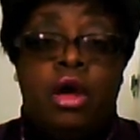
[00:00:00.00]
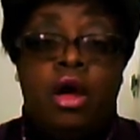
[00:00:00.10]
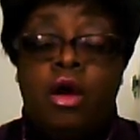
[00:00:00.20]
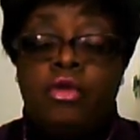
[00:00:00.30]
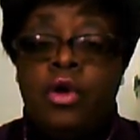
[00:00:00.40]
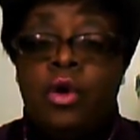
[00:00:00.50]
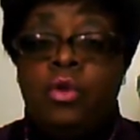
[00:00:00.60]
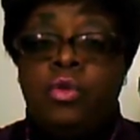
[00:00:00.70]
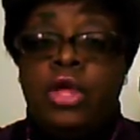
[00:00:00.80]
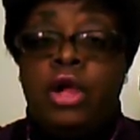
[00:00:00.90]

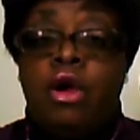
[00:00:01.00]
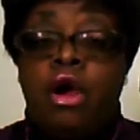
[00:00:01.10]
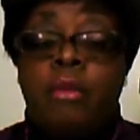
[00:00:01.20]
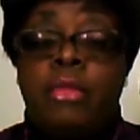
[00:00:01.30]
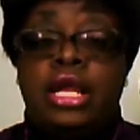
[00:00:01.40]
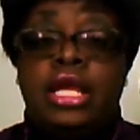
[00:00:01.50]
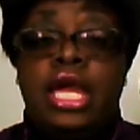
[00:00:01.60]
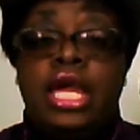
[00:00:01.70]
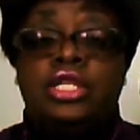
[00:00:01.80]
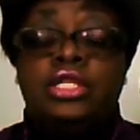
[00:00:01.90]
although there are
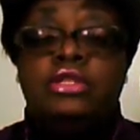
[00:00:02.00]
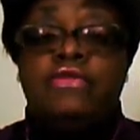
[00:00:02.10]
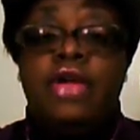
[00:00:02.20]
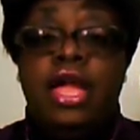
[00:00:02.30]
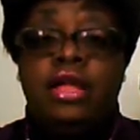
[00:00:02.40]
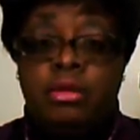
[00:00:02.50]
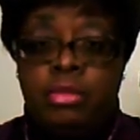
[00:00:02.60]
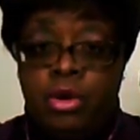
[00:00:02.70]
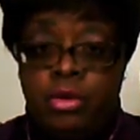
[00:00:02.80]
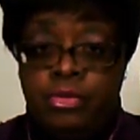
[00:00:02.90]
medications
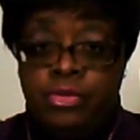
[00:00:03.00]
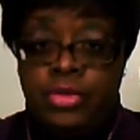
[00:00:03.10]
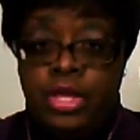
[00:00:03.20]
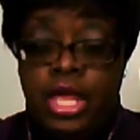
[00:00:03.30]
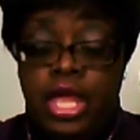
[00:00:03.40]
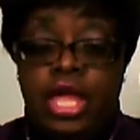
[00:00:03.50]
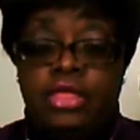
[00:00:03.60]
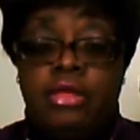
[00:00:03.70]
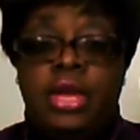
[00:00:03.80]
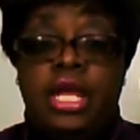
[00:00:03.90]
available
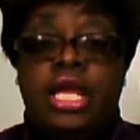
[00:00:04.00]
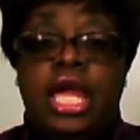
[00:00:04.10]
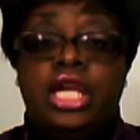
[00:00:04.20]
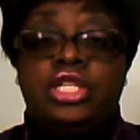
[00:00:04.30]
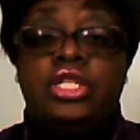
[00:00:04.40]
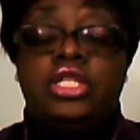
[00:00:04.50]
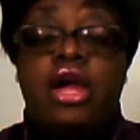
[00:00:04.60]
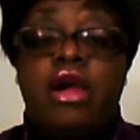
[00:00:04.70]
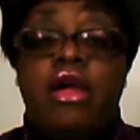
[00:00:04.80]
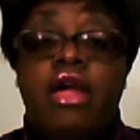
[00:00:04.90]
and the medications
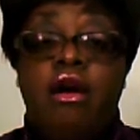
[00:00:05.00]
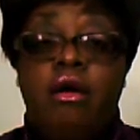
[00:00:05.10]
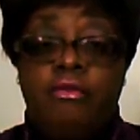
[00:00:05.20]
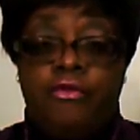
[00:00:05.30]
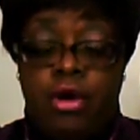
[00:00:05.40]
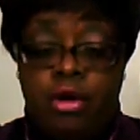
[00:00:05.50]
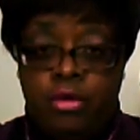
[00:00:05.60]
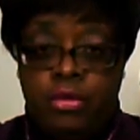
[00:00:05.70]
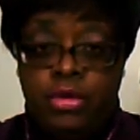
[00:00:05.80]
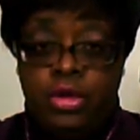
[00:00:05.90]
are
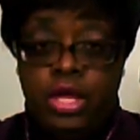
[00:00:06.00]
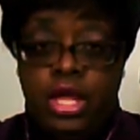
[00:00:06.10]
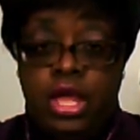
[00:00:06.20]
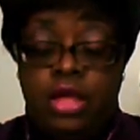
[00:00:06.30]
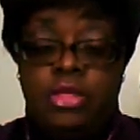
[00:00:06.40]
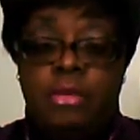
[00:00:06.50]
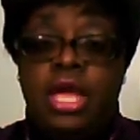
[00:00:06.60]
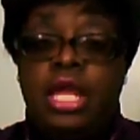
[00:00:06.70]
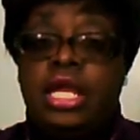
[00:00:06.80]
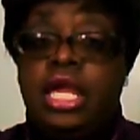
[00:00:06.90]
helpful, the
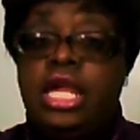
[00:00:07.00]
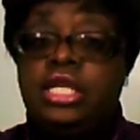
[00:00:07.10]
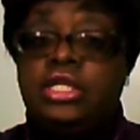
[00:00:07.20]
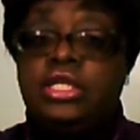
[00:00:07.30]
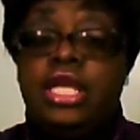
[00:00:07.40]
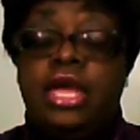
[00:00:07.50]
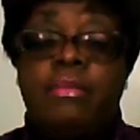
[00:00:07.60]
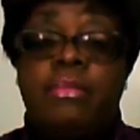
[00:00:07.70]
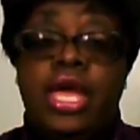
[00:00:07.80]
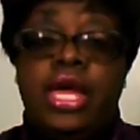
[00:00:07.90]
medications
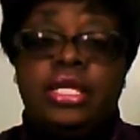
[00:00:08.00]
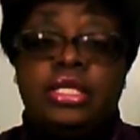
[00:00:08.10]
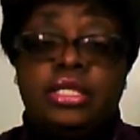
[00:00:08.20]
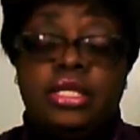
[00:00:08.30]
at best